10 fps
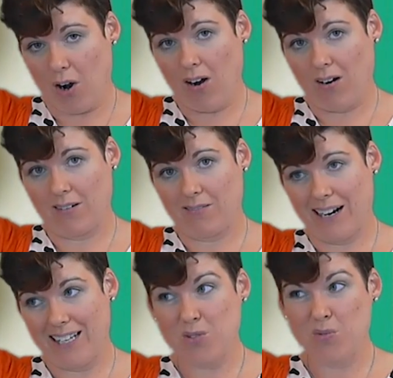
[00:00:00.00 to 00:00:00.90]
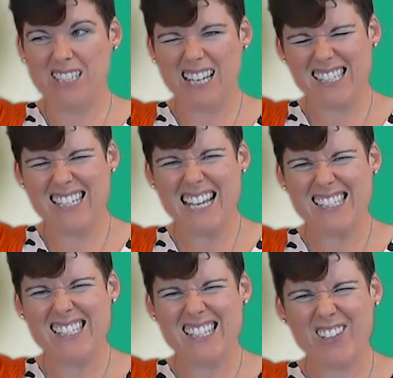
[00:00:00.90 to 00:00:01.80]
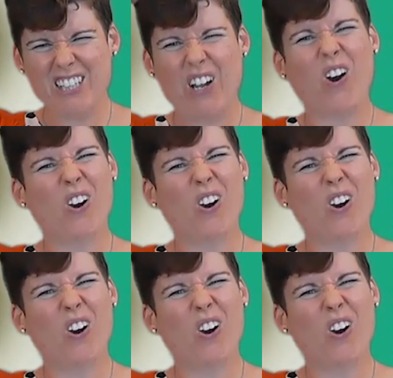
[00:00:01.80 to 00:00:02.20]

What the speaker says: hard, right? So it doesn't necessarily